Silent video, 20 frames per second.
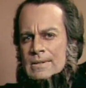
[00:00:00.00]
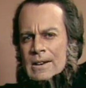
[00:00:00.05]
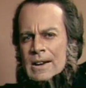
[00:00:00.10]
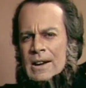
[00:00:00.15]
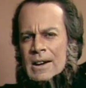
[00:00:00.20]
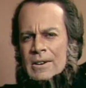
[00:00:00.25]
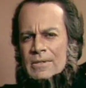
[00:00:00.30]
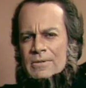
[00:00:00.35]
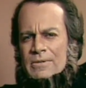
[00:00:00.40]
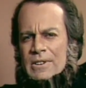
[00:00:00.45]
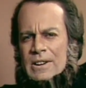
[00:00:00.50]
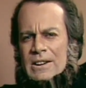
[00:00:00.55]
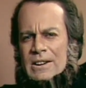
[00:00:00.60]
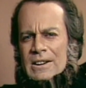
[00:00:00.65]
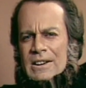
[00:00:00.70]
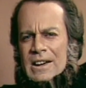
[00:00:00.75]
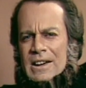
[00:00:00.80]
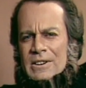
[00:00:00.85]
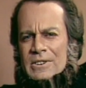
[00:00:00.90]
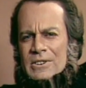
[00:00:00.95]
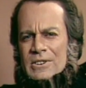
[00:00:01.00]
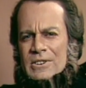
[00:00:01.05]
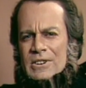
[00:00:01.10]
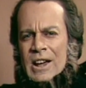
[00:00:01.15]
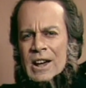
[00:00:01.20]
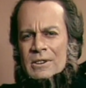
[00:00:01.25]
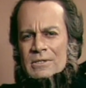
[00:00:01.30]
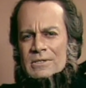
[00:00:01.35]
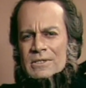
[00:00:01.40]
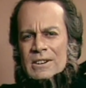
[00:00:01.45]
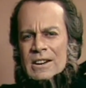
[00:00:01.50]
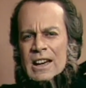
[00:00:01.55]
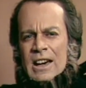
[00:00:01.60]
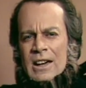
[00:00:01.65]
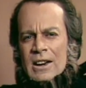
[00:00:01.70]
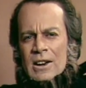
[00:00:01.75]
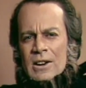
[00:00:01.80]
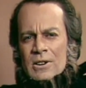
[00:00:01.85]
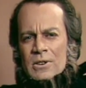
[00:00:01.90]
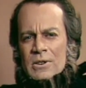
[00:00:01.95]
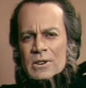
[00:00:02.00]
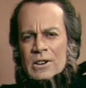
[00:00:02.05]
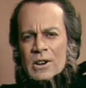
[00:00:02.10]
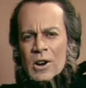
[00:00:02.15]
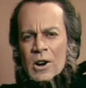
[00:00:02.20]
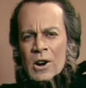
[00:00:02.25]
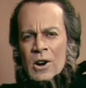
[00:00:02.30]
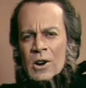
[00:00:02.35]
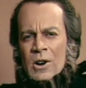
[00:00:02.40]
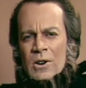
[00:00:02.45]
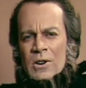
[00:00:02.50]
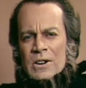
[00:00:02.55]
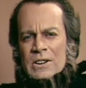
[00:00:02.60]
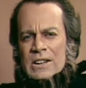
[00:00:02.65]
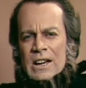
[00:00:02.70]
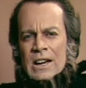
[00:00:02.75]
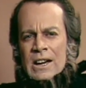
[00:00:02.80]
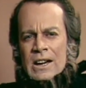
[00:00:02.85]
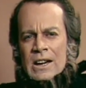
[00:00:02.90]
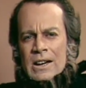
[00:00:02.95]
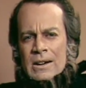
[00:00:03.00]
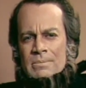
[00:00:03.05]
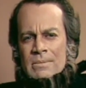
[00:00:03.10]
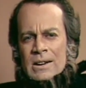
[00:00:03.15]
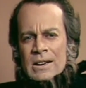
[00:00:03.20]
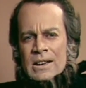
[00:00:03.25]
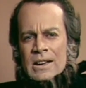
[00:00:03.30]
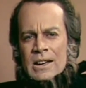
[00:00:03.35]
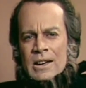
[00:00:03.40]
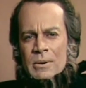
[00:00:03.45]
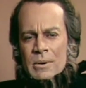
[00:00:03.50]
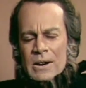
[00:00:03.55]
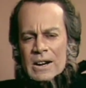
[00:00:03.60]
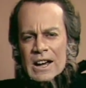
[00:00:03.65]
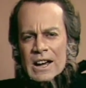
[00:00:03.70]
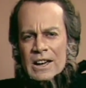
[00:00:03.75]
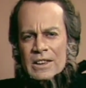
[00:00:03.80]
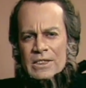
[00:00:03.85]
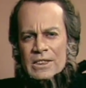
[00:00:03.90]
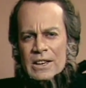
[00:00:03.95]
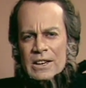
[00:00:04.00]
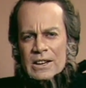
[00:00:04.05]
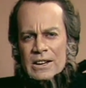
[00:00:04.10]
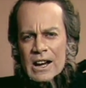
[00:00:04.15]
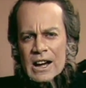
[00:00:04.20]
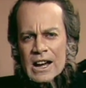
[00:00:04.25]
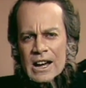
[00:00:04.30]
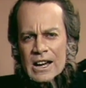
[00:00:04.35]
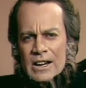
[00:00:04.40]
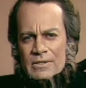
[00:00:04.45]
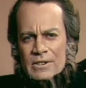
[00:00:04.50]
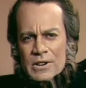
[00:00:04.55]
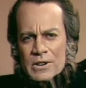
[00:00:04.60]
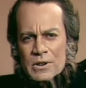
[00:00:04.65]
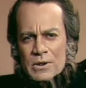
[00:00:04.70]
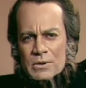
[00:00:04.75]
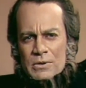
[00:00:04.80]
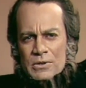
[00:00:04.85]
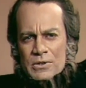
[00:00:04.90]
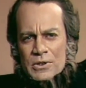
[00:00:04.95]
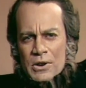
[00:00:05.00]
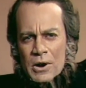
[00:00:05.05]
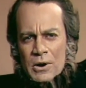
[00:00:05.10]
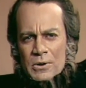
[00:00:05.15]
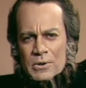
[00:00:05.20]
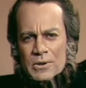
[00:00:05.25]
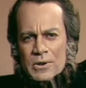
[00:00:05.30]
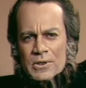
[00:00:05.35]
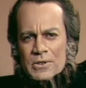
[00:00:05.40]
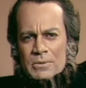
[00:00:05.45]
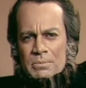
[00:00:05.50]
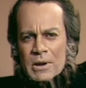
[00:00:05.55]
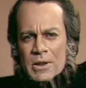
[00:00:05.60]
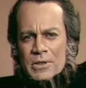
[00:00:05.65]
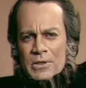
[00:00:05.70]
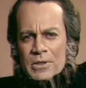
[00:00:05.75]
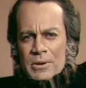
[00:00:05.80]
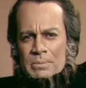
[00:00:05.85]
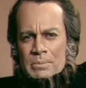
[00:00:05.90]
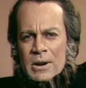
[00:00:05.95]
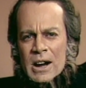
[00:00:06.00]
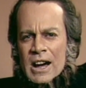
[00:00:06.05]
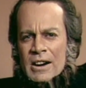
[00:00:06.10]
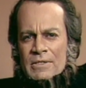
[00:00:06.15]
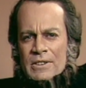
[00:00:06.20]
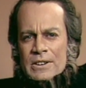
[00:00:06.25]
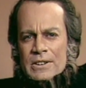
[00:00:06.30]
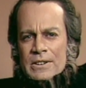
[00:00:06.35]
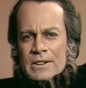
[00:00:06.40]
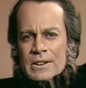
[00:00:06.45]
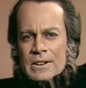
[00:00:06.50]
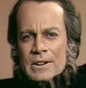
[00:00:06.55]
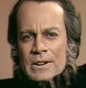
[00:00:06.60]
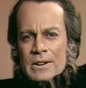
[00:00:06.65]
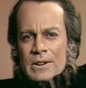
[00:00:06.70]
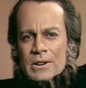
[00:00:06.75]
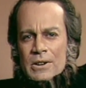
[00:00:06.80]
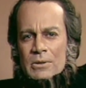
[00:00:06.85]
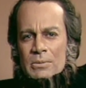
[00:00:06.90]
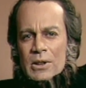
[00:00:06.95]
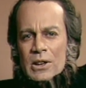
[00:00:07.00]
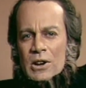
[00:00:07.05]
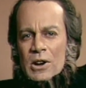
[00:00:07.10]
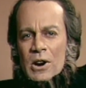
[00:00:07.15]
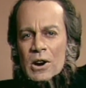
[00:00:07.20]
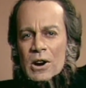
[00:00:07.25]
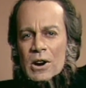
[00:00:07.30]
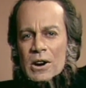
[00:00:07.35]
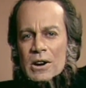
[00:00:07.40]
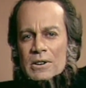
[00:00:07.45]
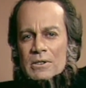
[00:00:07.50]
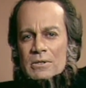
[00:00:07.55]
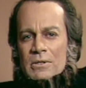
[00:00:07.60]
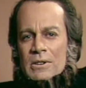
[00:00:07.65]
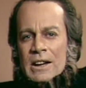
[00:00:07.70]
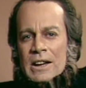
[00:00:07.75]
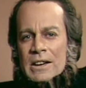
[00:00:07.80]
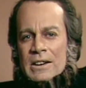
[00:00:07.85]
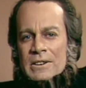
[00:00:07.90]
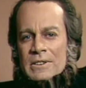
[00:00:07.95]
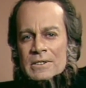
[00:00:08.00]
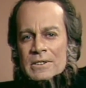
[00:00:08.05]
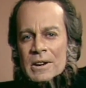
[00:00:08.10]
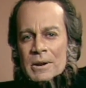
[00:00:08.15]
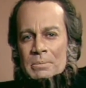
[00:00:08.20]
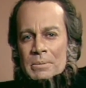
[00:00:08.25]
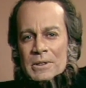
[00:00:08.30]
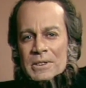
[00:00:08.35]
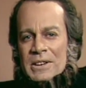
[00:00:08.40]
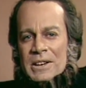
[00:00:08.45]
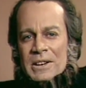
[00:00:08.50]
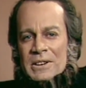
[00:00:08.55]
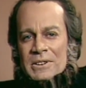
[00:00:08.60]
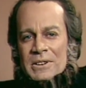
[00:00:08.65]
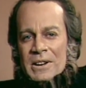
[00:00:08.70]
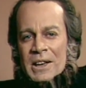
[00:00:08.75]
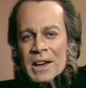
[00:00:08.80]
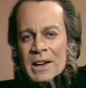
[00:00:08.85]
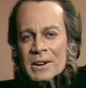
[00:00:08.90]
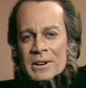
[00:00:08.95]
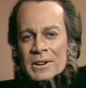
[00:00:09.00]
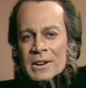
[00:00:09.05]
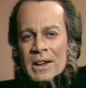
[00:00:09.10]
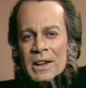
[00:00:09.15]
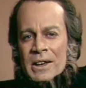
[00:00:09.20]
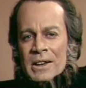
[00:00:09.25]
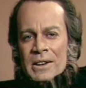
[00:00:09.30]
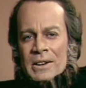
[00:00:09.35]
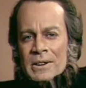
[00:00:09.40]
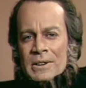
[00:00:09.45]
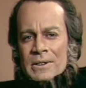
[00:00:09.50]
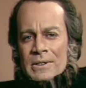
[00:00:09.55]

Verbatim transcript: I feel like shouting hallelujah all the time when I think I ever knew Joseph Smith, the prophet, whom the Lord raised up in these latter days.